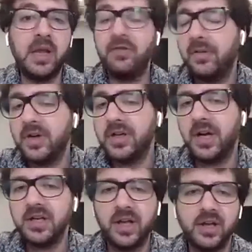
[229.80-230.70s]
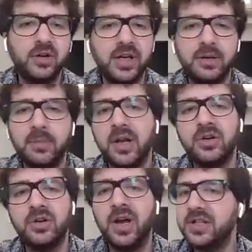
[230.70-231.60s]
if ever, change, like your email
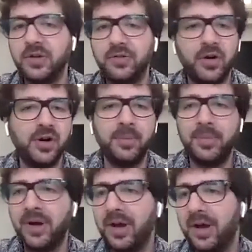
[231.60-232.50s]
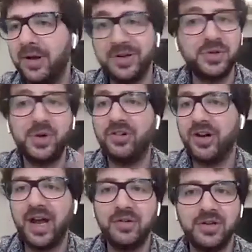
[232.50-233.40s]
address, your phone number, your Twitter
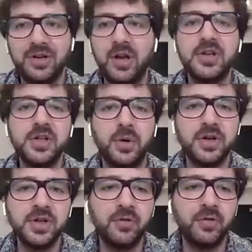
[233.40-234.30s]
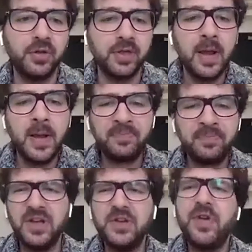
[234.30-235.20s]
account, and so on and so forth.
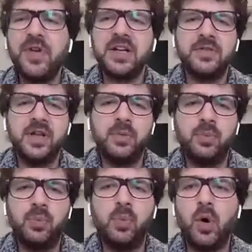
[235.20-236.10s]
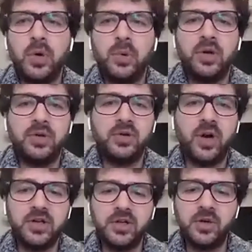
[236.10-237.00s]
And effectively, what we were
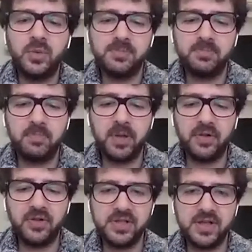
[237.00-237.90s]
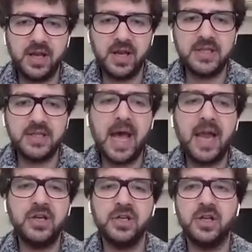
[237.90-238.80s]
trying to do was build this
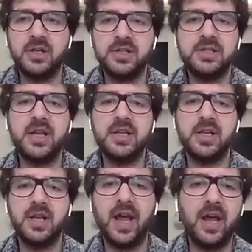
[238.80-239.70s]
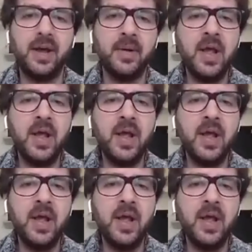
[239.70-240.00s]
intelligent data layer